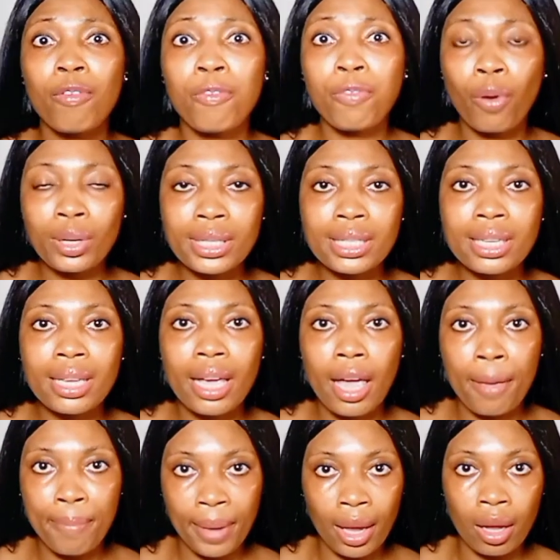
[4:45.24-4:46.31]
40
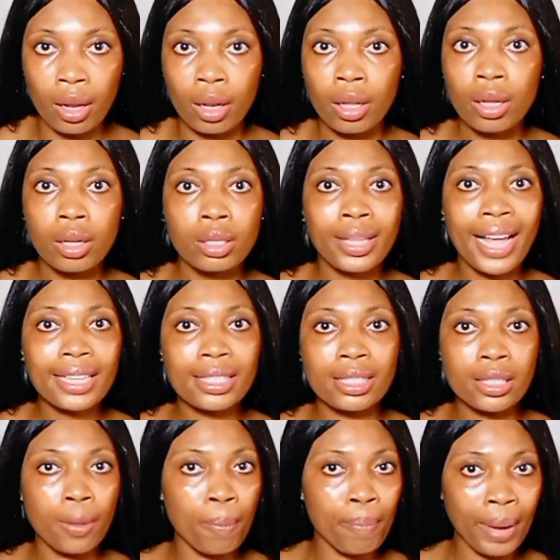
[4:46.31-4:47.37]
ml. That
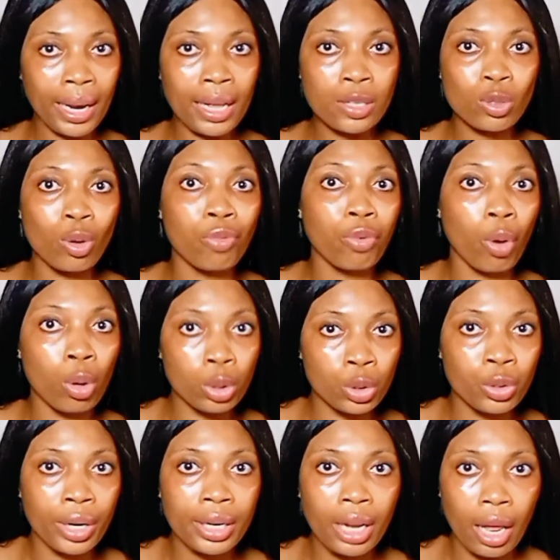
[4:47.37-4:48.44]
is the balance of
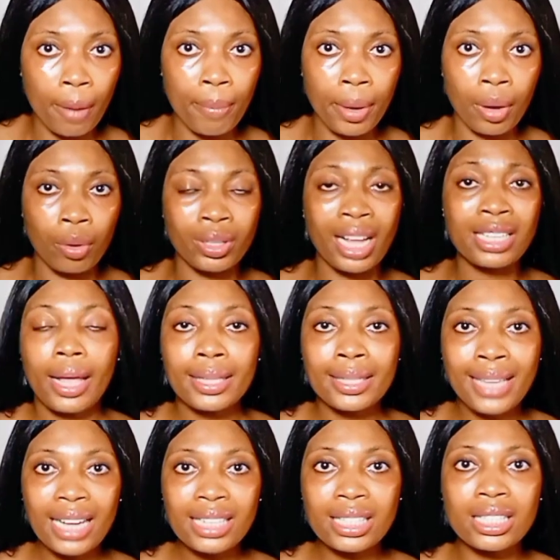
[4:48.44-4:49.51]
100 ml.
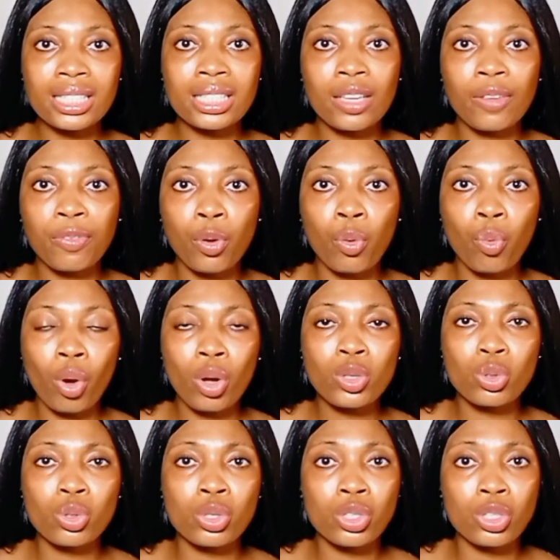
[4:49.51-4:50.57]
That is if you
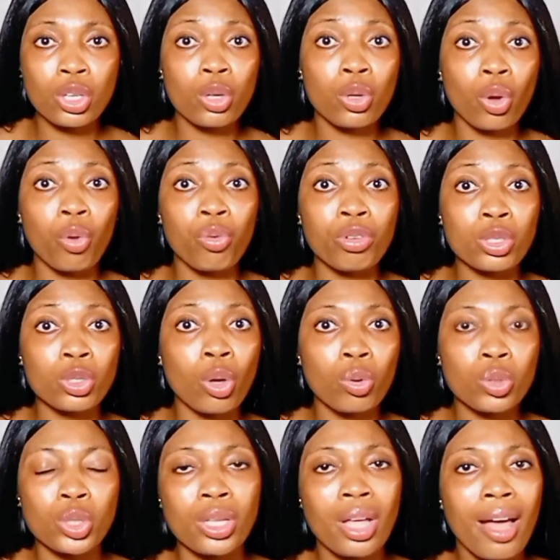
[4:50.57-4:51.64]
want to see your
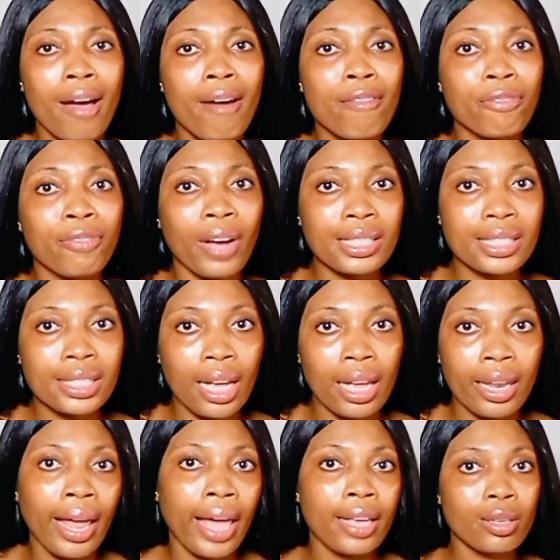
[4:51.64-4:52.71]
results faster,
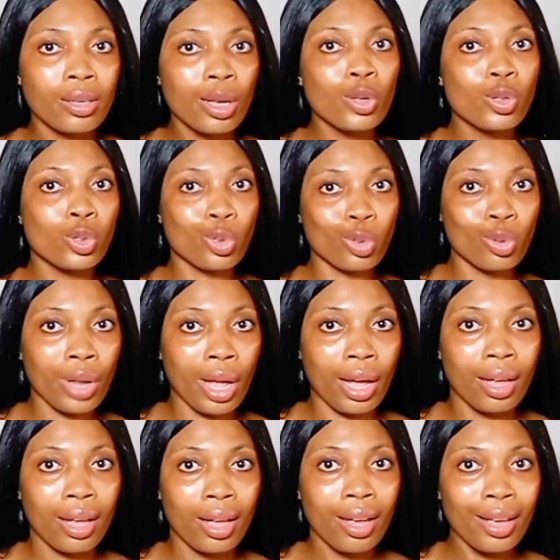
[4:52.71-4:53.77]
like
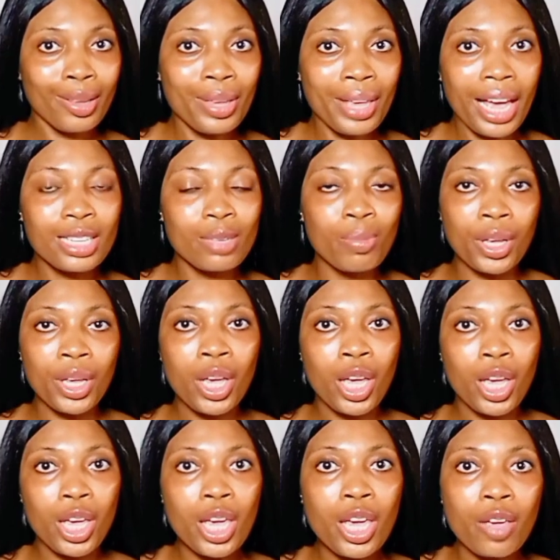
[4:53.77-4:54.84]
sooner. You get me?
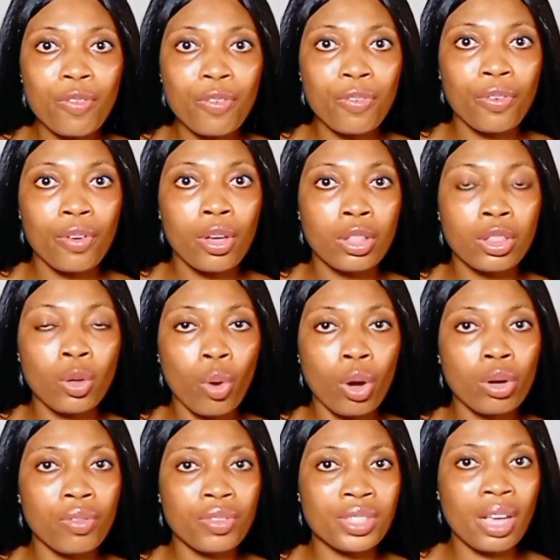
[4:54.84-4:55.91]
If the
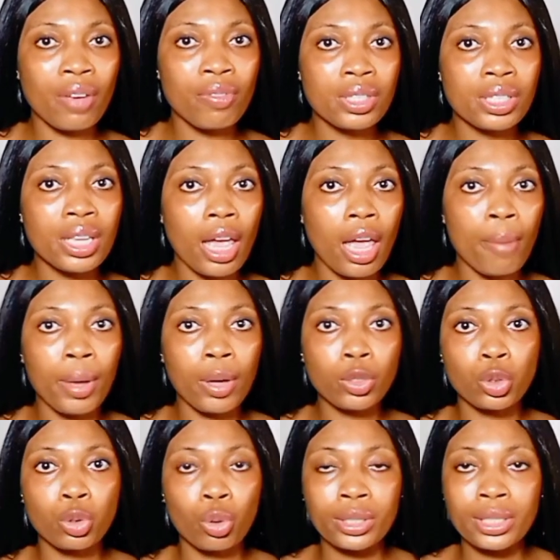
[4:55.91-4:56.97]
one of 70 ml
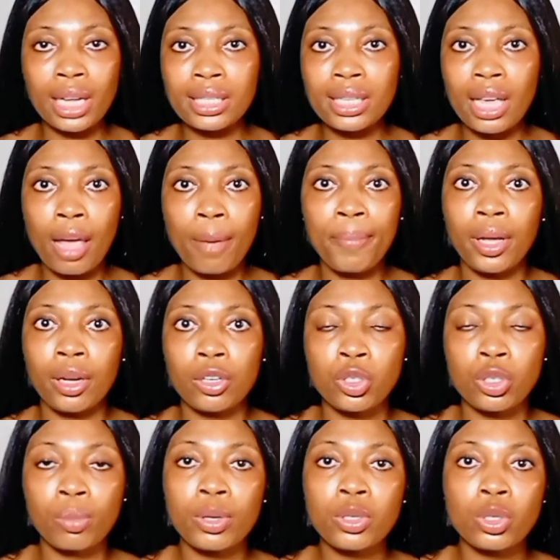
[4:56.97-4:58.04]
stroke 30 ml
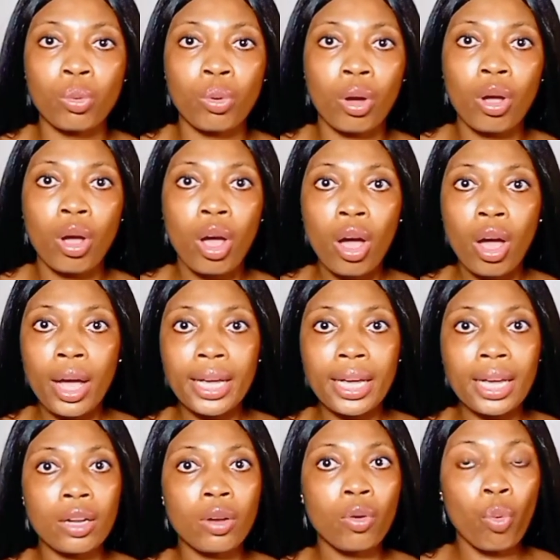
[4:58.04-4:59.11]
is supposed to work
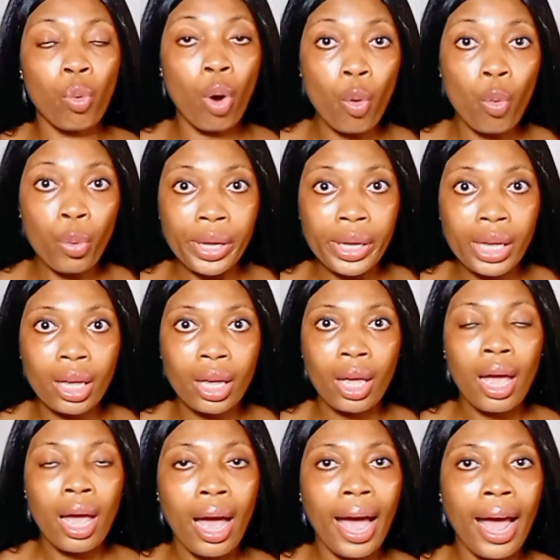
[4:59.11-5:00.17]
in 1 week
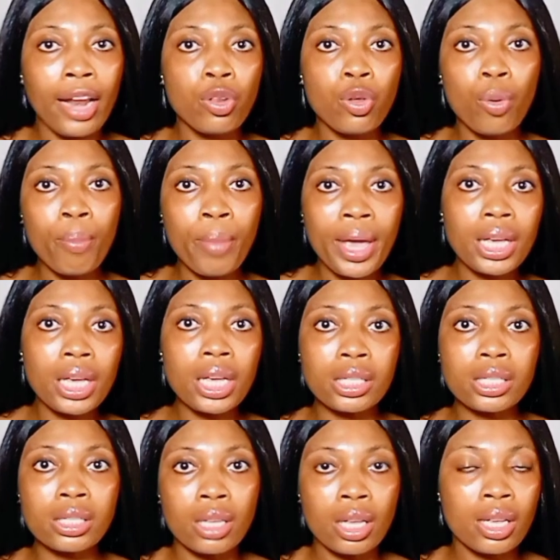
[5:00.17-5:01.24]
and you make
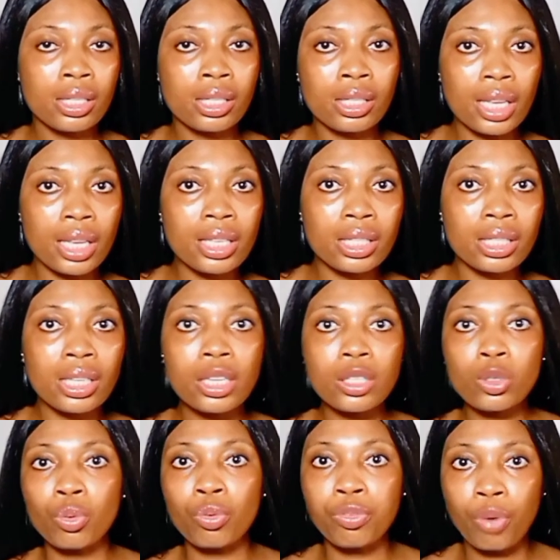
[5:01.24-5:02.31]
it 60
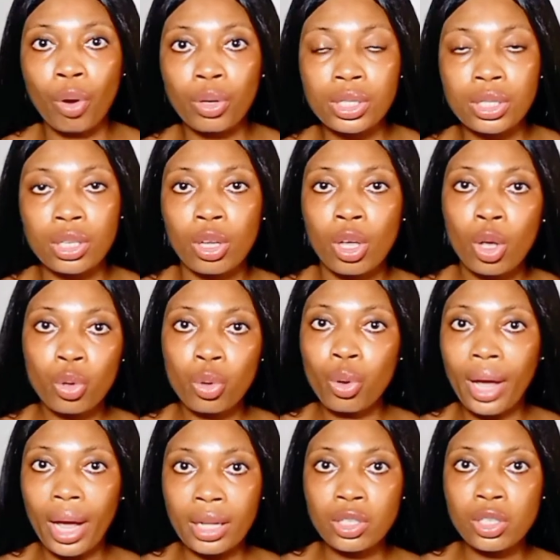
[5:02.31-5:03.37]
to 40, you
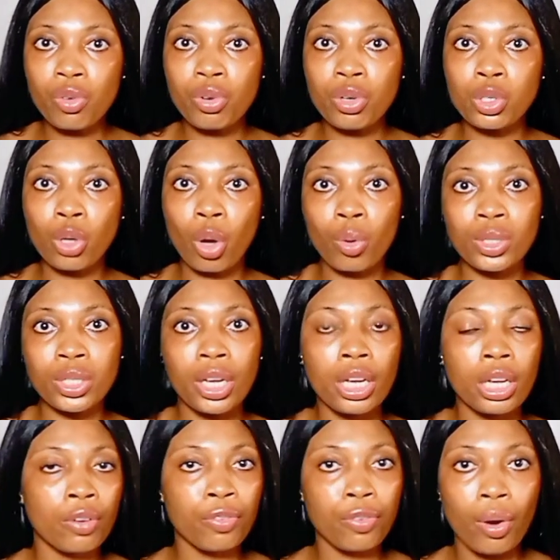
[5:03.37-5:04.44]
can see results
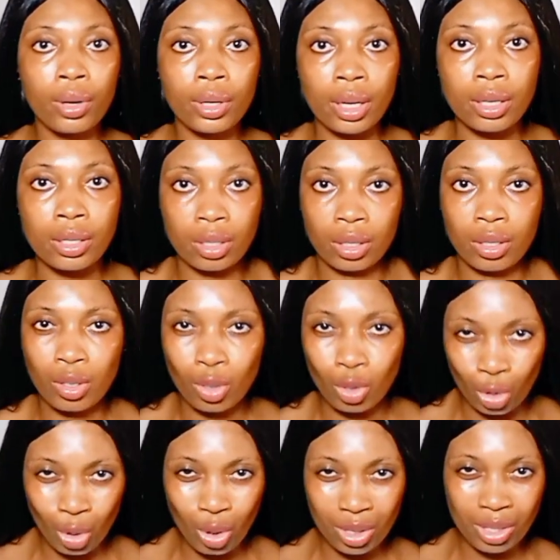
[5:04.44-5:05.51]
in 4 days.
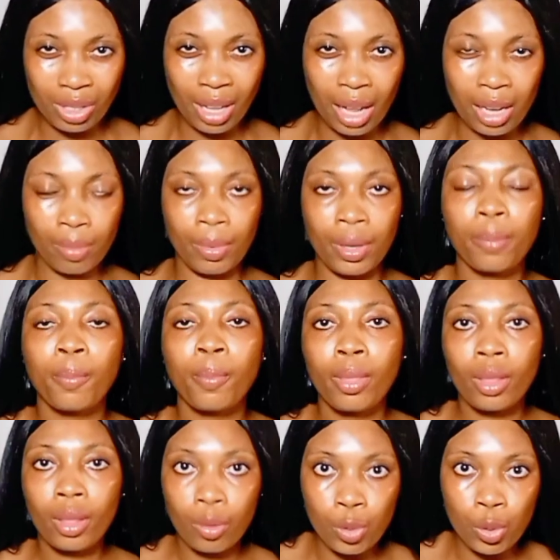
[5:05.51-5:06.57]
Do you understand me?
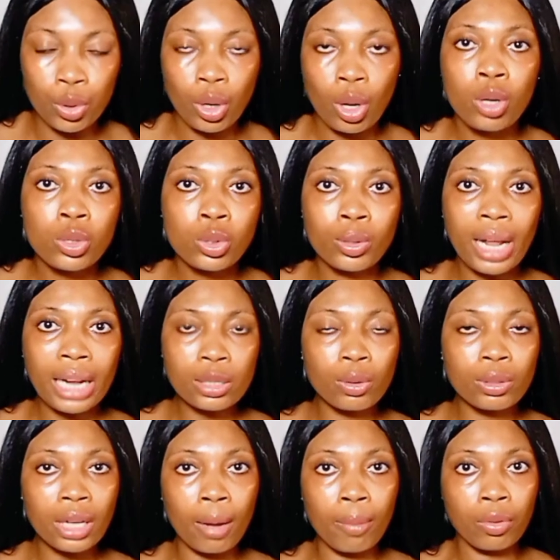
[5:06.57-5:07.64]
Good. So that's
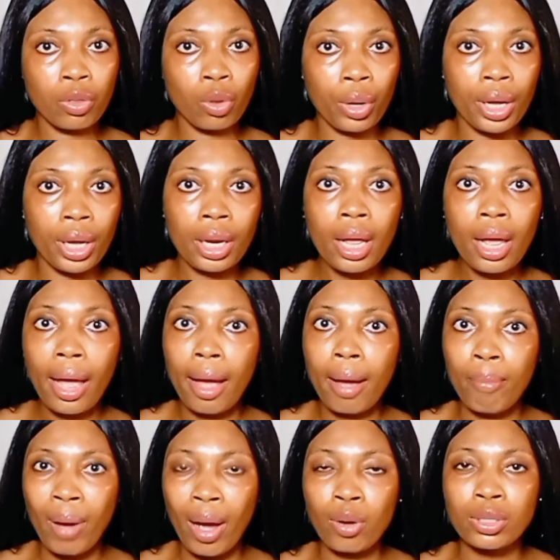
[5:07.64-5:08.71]
what I'm talking
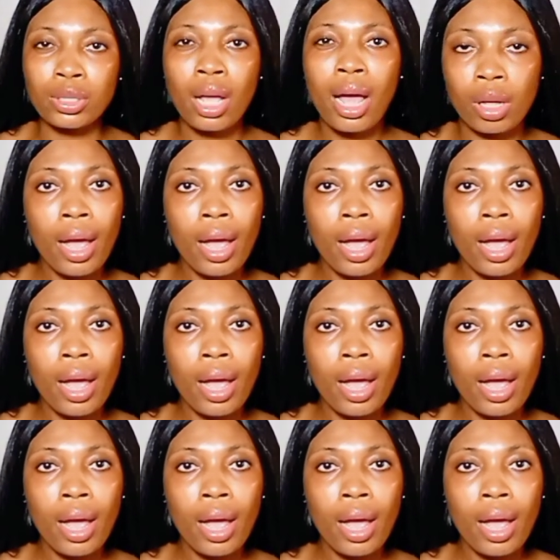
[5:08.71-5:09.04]
about.